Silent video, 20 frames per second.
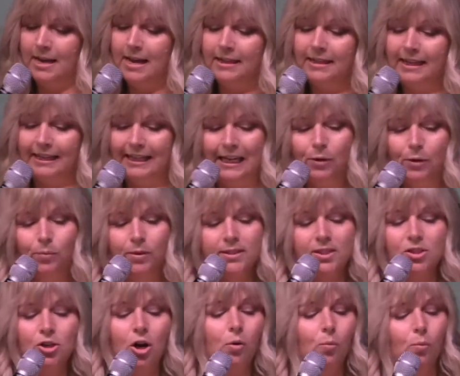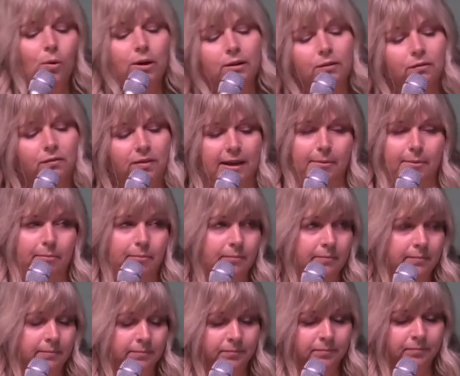that he was not one of them,
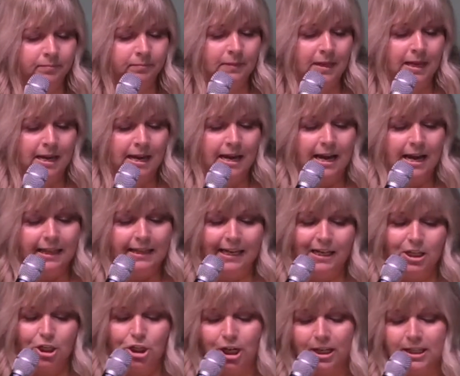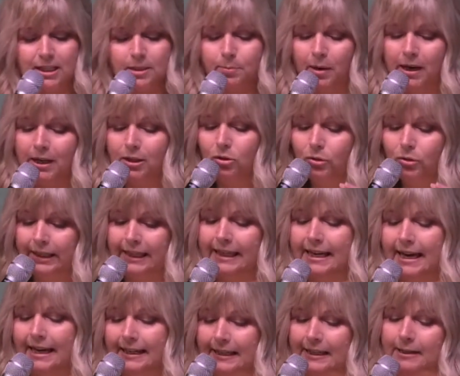that just by looking
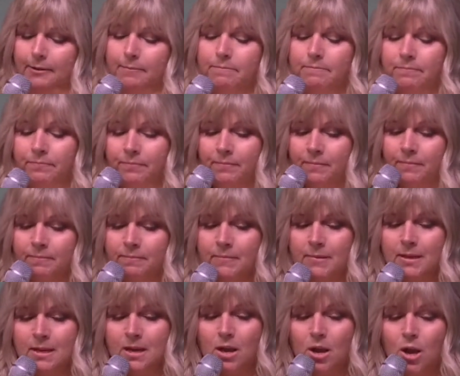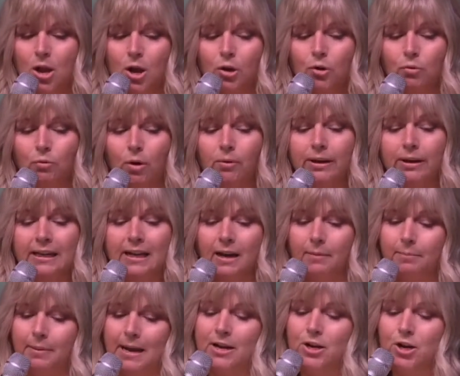at him, growing
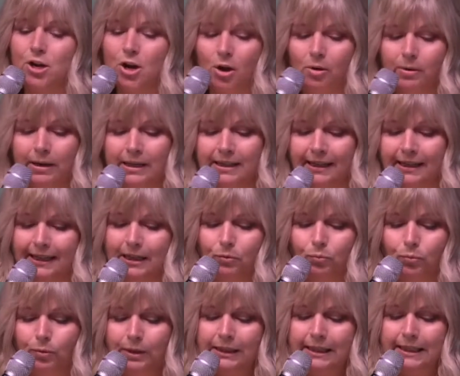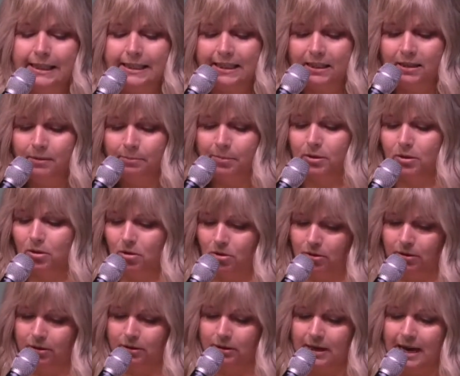up and knowing that he really didn't
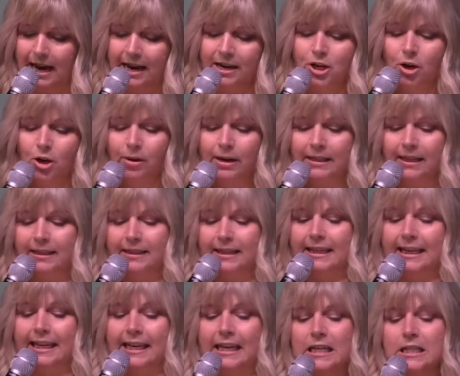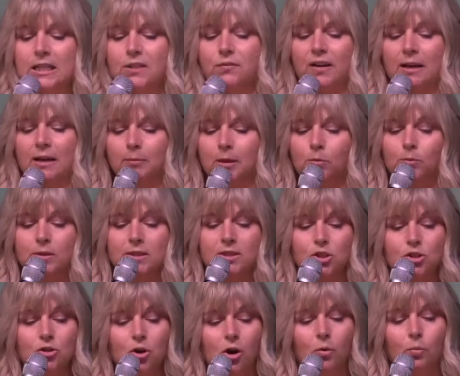belong, and knowing that the king's family was
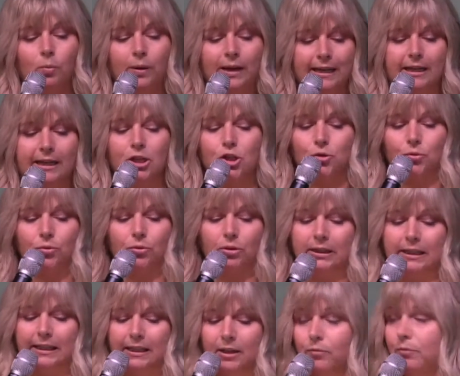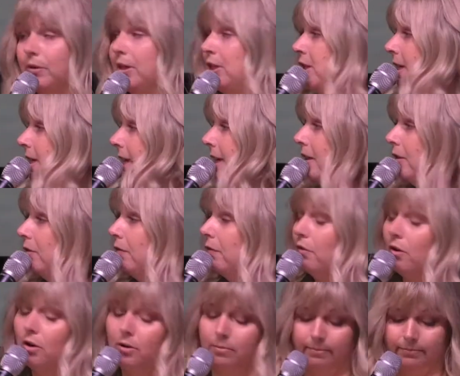not where he truly originated
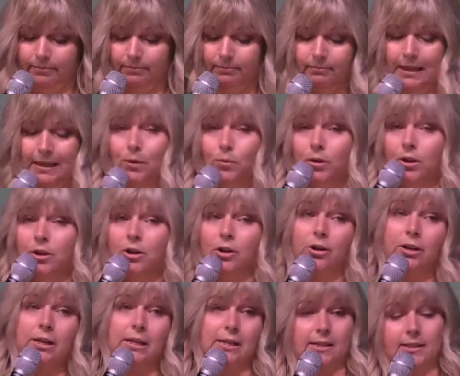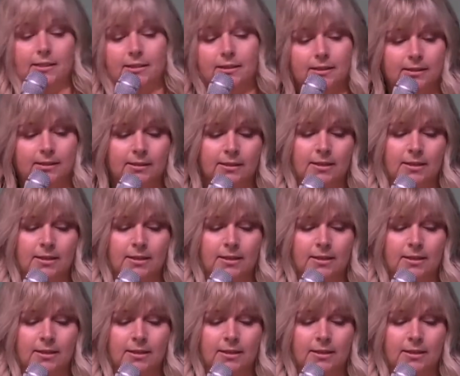from. He would have known this.